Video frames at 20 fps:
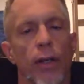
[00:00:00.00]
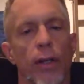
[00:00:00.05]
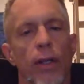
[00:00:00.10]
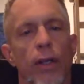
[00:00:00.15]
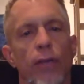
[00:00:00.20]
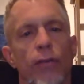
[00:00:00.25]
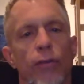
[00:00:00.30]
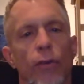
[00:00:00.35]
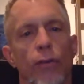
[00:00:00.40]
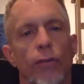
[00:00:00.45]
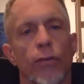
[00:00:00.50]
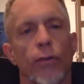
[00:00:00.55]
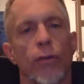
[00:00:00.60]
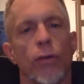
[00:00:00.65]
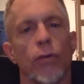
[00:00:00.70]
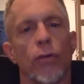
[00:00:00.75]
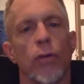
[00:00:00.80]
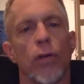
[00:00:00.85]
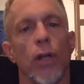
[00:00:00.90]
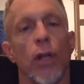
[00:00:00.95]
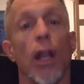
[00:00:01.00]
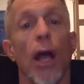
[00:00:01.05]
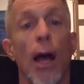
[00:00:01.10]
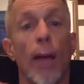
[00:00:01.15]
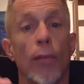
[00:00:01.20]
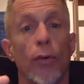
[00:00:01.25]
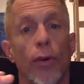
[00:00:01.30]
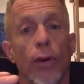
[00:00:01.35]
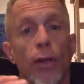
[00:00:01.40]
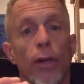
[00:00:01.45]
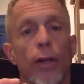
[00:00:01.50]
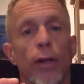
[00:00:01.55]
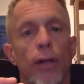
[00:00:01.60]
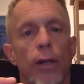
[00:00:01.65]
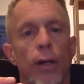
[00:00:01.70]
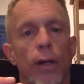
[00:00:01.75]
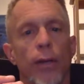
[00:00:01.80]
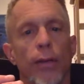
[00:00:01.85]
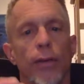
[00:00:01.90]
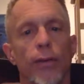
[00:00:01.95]
he's also collaborated
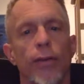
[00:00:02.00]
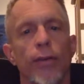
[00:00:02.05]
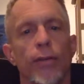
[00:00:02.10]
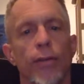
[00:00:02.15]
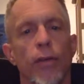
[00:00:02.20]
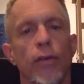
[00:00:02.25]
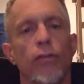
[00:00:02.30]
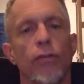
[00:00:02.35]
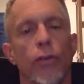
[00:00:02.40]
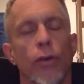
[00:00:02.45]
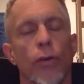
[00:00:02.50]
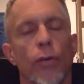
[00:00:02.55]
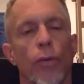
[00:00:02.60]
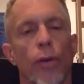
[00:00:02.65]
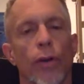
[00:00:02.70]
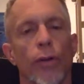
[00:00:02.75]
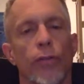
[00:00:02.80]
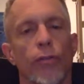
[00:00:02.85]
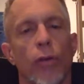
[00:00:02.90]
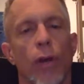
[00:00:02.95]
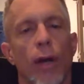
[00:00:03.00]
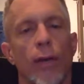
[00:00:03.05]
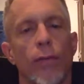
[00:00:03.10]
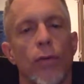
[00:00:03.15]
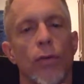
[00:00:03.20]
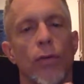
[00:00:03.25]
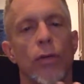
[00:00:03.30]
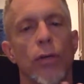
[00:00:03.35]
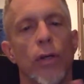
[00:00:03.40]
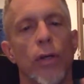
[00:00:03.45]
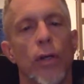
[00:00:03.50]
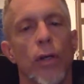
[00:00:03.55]
on the TV show Raw Travel